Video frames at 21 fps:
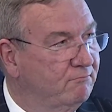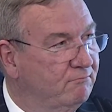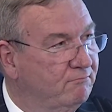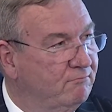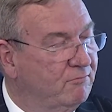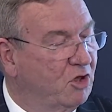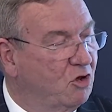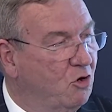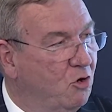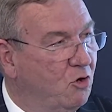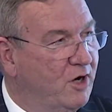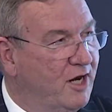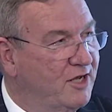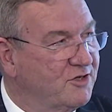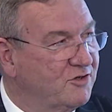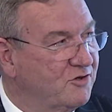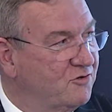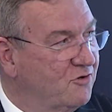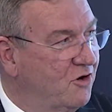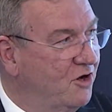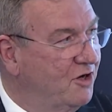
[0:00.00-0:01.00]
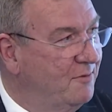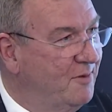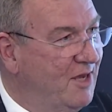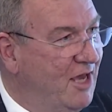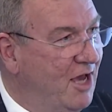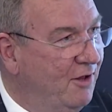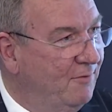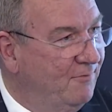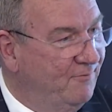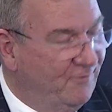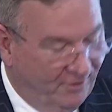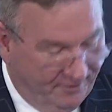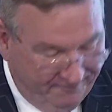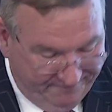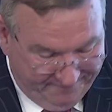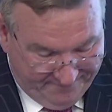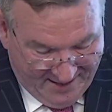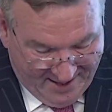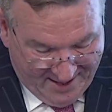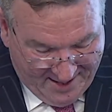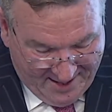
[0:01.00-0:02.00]
the court hasn't tried to be helpful.
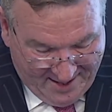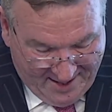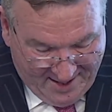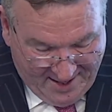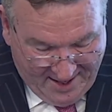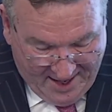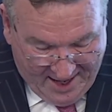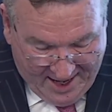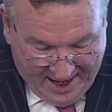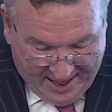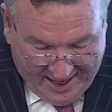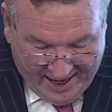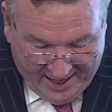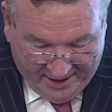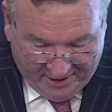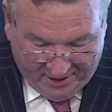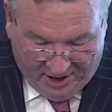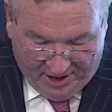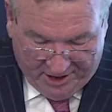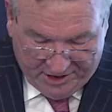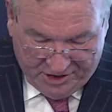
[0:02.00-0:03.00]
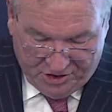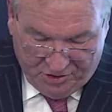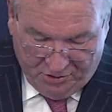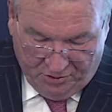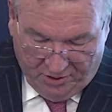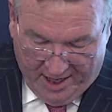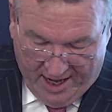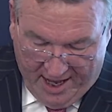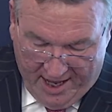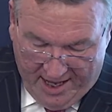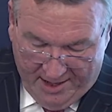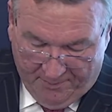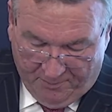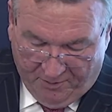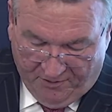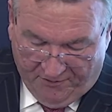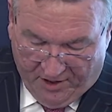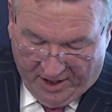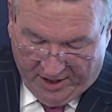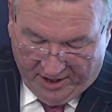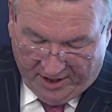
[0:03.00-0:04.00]
An outline should, A,
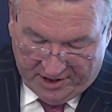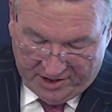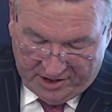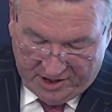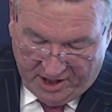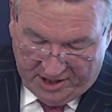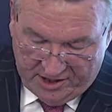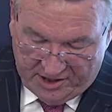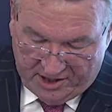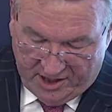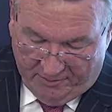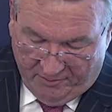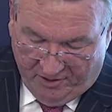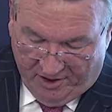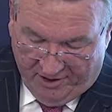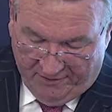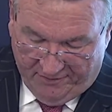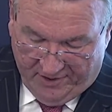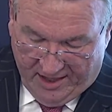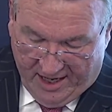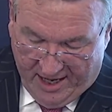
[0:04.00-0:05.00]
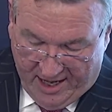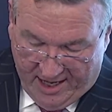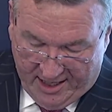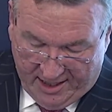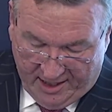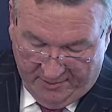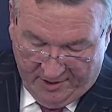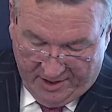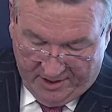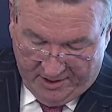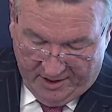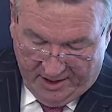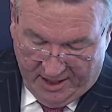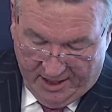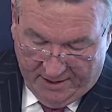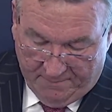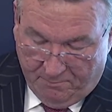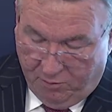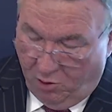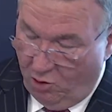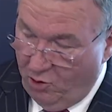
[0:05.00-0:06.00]
provide a concise summary of the argument in
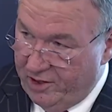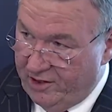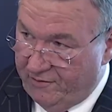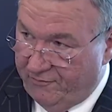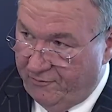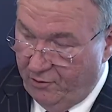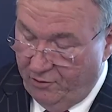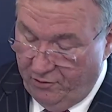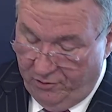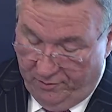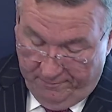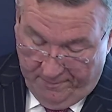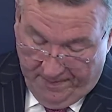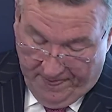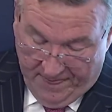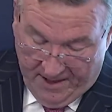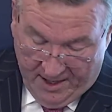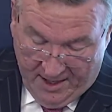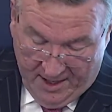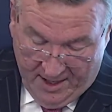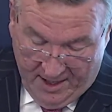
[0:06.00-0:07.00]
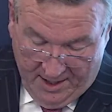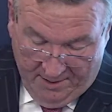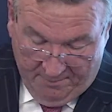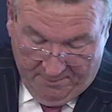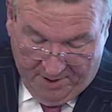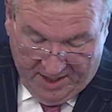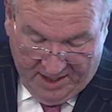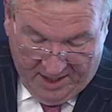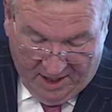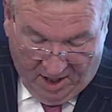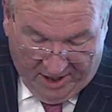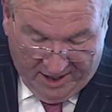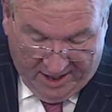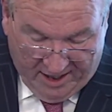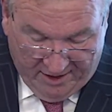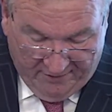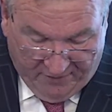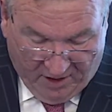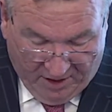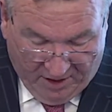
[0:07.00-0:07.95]
point form, B, identify